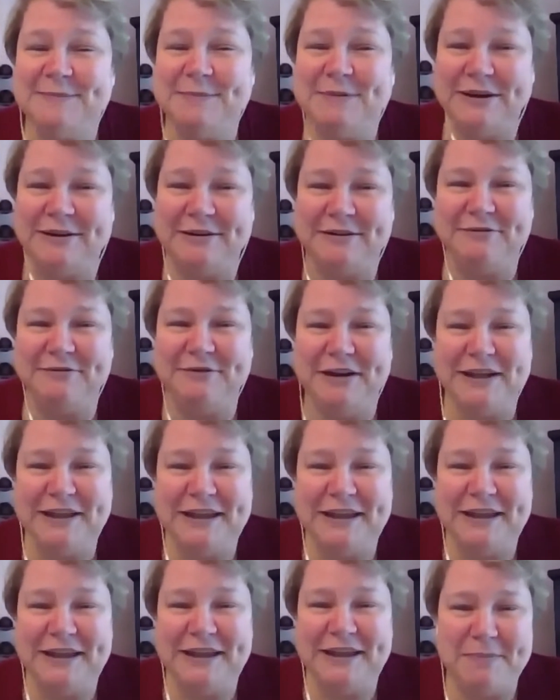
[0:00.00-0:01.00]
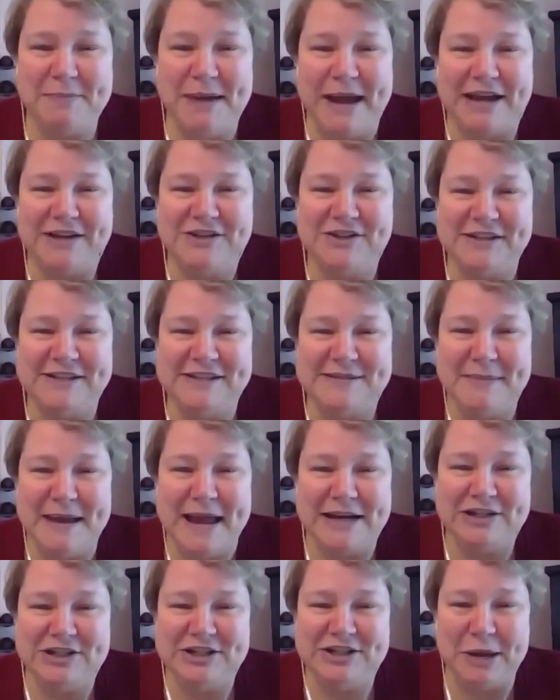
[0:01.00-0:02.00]
but really my passions
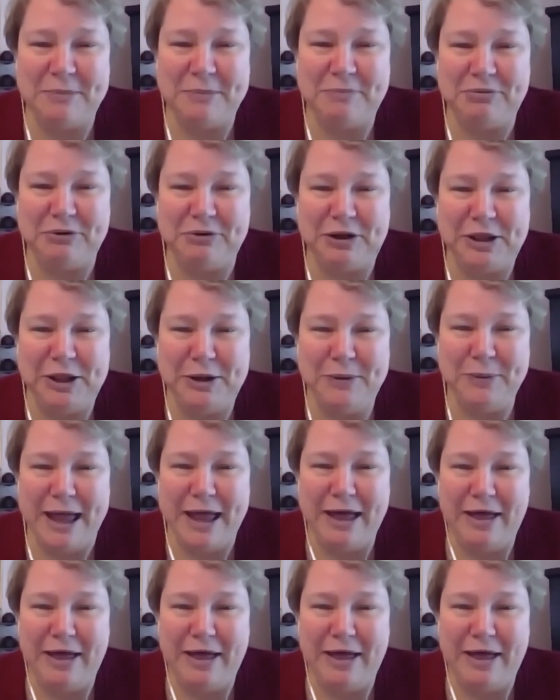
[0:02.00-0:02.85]
matched up really well.